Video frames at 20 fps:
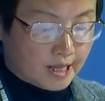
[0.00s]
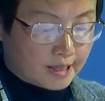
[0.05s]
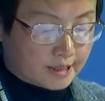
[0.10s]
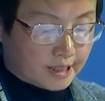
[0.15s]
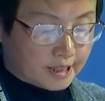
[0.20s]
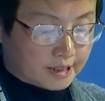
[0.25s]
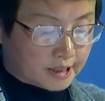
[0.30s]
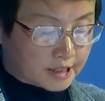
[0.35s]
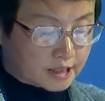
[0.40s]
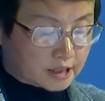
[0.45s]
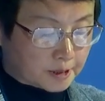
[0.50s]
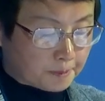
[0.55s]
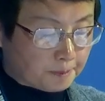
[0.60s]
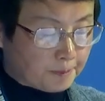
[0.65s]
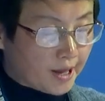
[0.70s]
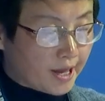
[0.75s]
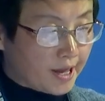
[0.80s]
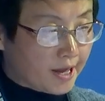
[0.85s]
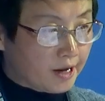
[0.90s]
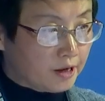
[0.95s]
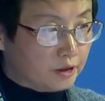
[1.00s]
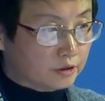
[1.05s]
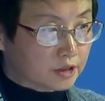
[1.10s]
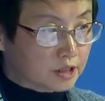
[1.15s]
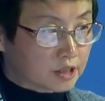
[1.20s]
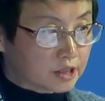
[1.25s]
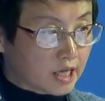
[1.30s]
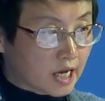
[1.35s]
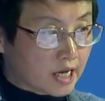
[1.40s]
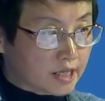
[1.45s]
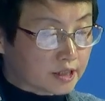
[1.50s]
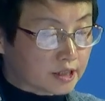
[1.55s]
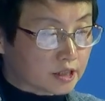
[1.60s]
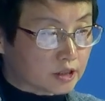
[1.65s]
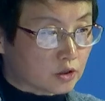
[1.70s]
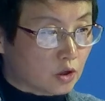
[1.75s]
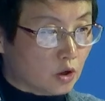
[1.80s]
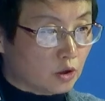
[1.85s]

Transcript: they disappeared Jiaxi